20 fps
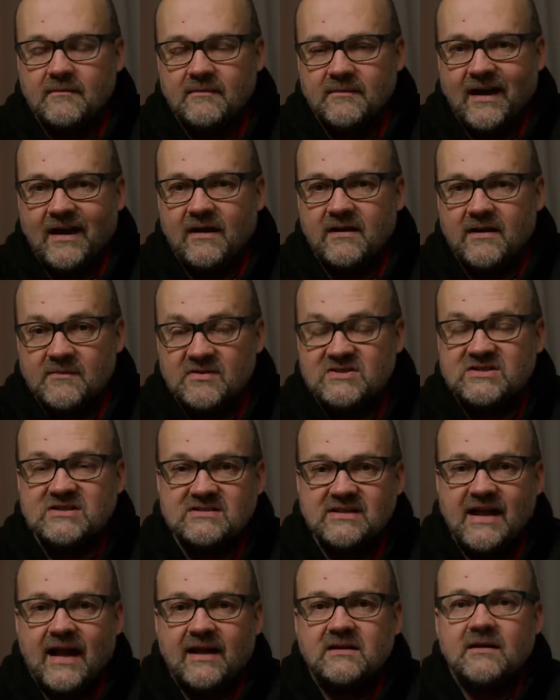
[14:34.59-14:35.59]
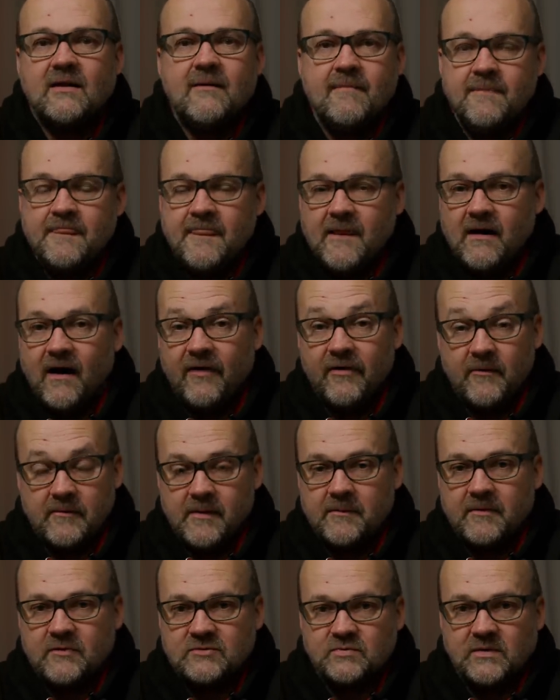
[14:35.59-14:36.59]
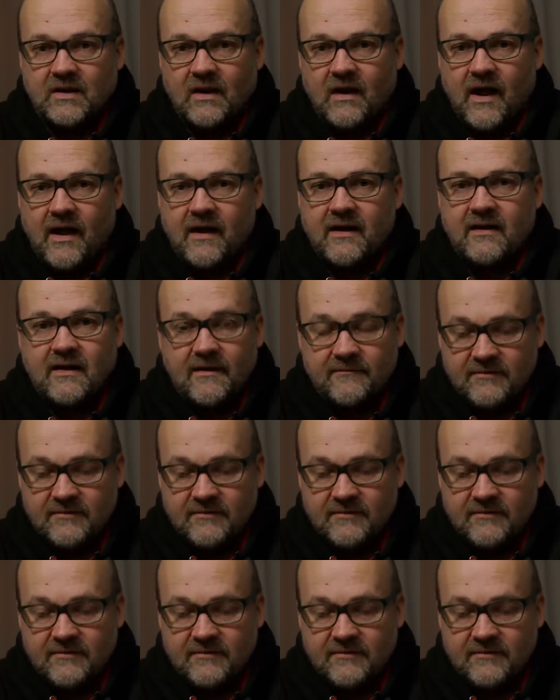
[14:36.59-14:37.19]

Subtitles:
that images that other people will like.